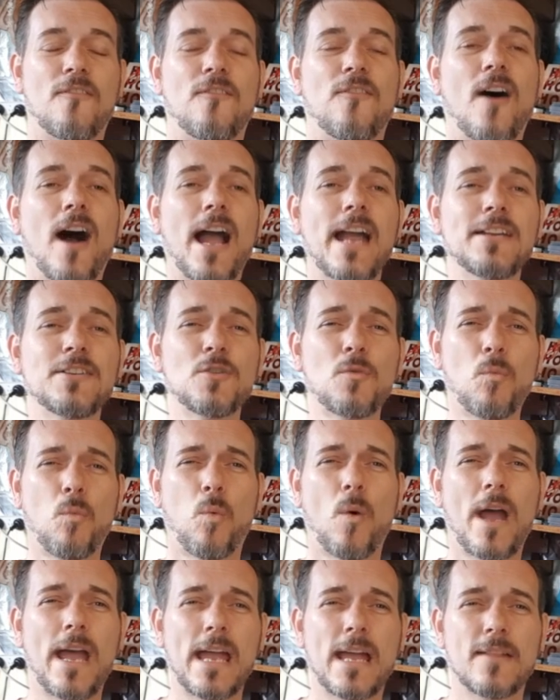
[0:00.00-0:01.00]
Find a
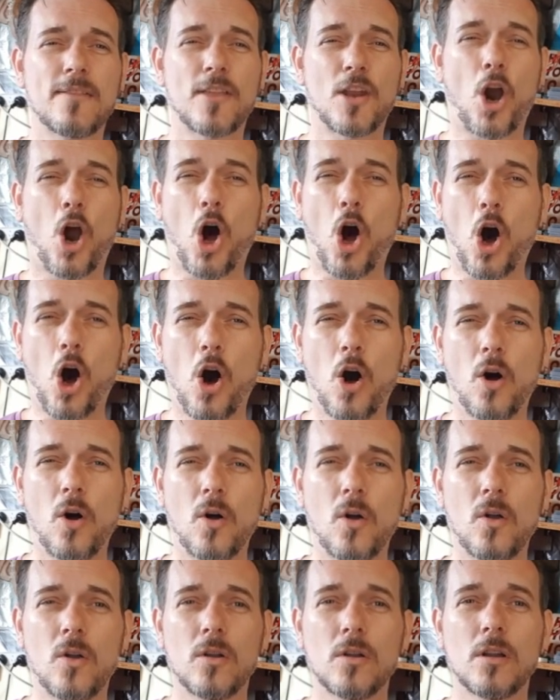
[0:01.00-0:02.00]
way that
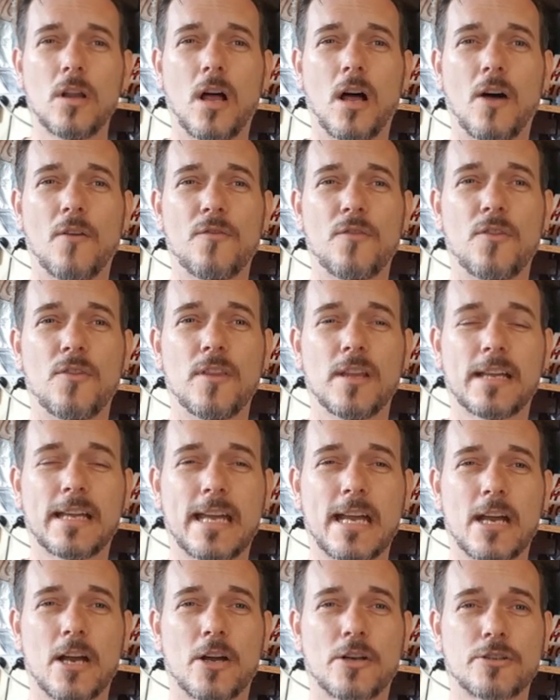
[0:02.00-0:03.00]
all of the
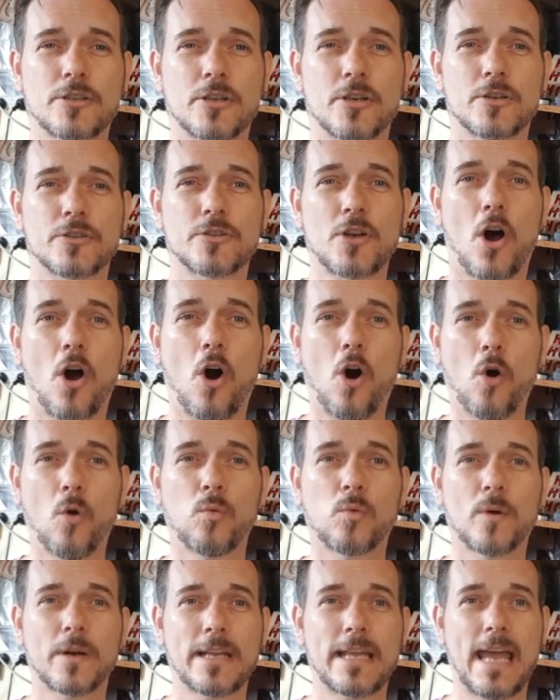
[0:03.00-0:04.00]
characters
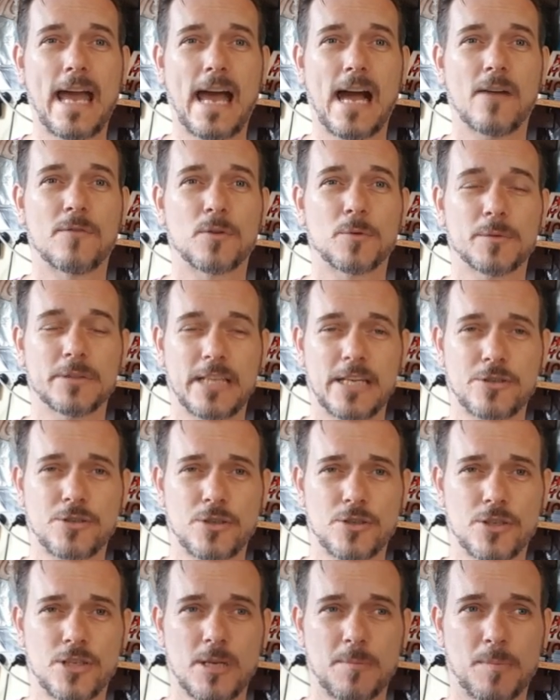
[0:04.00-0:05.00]
already have a
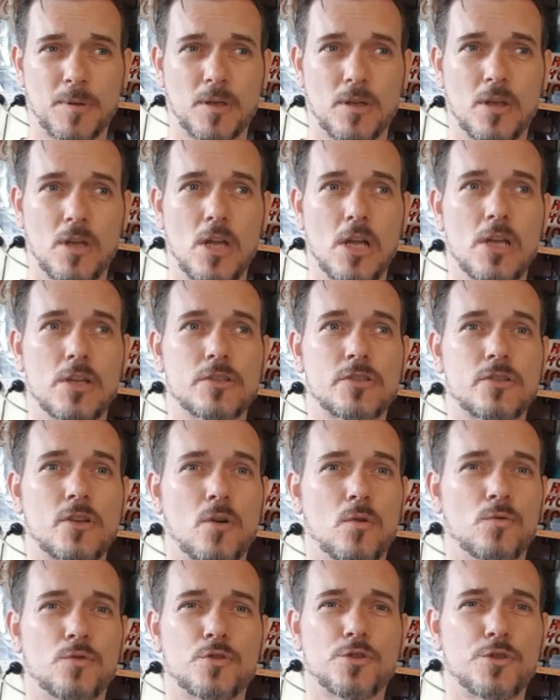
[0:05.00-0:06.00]
relationship.
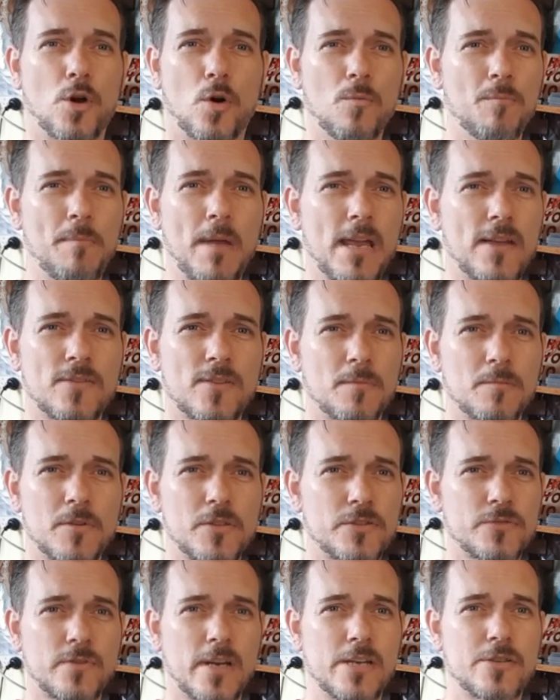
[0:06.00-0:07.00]
So don't make them the
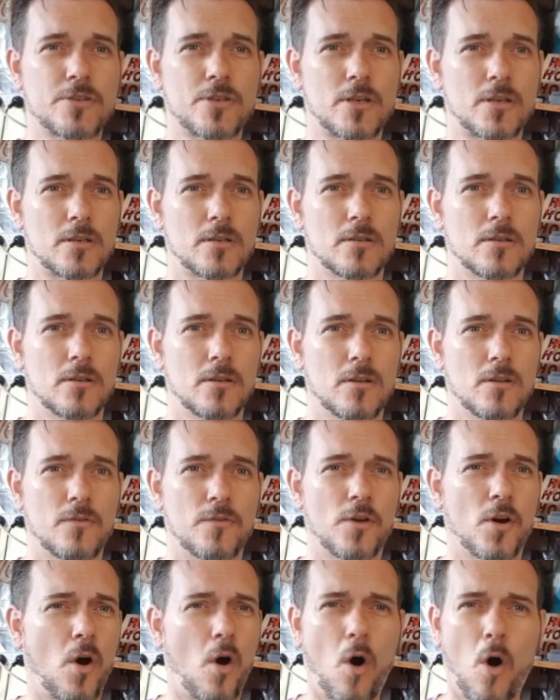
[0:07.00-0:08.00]
stranger.
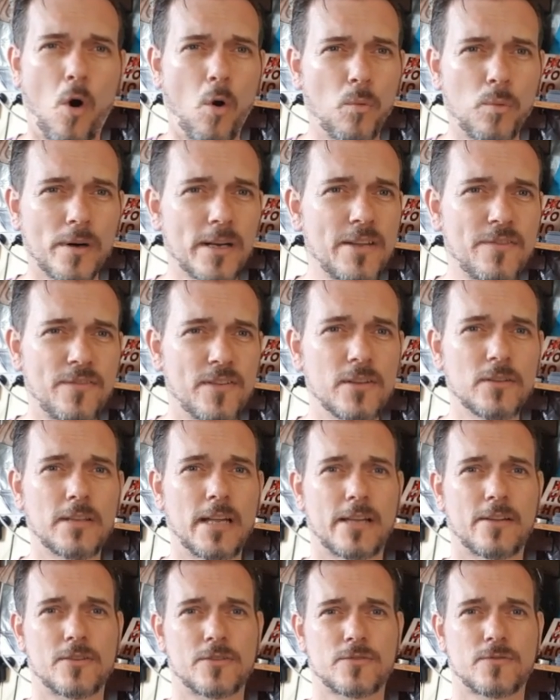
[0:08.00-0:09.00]
They already feel
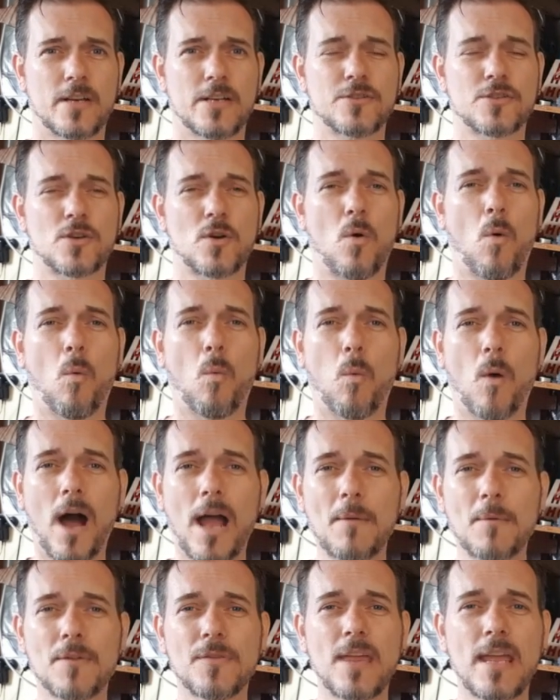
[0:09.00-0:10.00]
like the stranger. Why
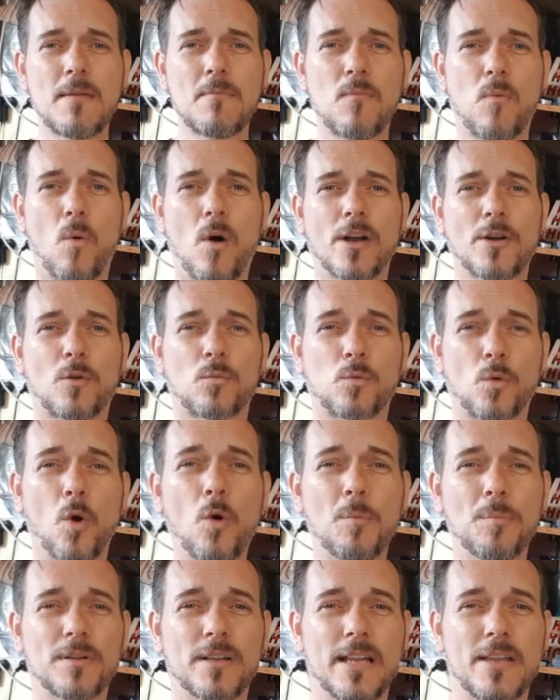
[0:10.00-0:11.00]
would they want to
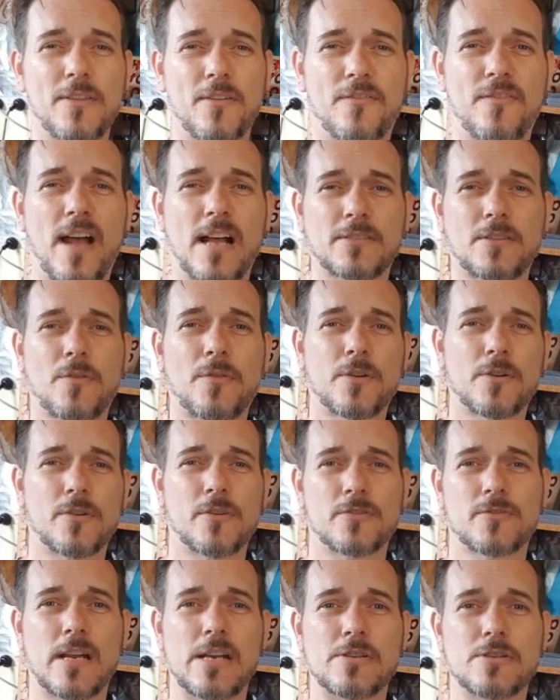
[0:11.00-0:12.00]
roleplay the fact that they're the
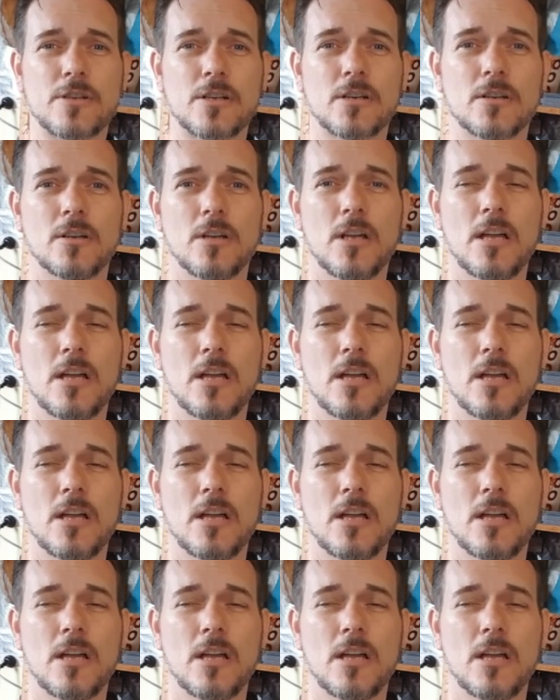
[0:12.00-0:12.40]
stranger?